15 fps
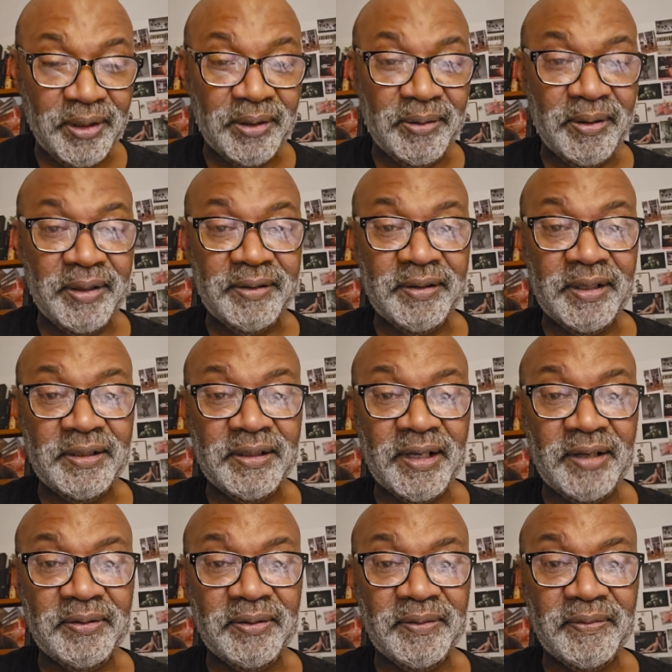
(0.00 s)
year at St.
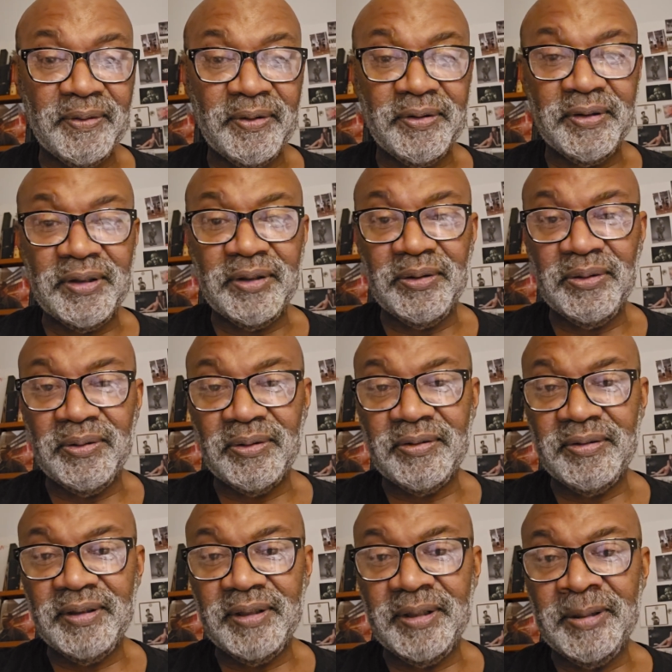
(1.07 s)
John's University in New
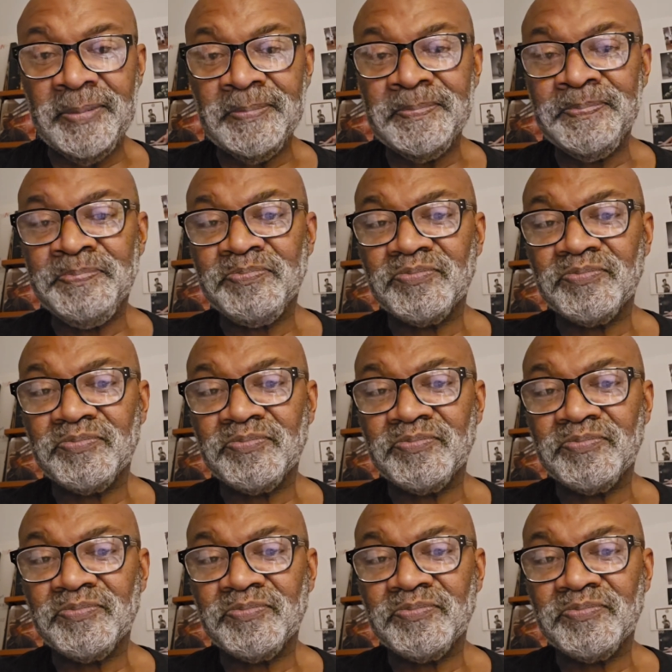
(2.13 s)
York City.